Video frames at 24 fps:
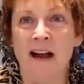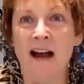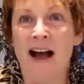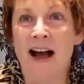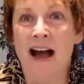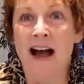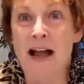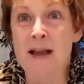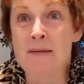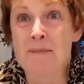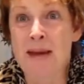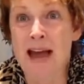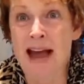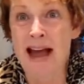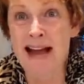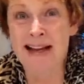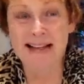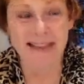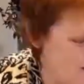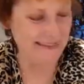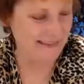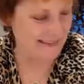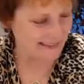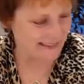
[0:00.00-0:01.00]
I'm
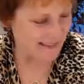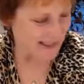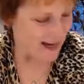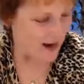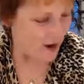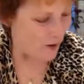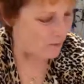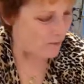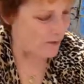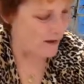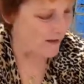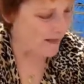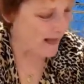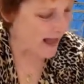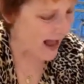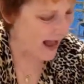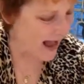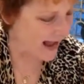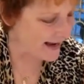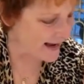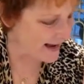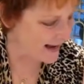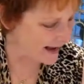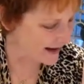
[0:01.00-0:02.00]
back. Well,
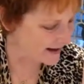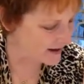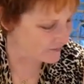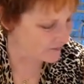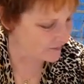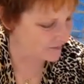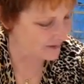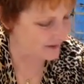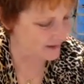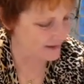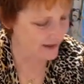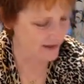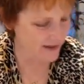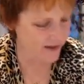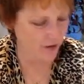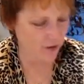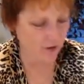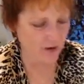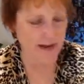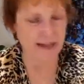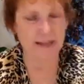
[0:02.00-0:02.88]
I had a really great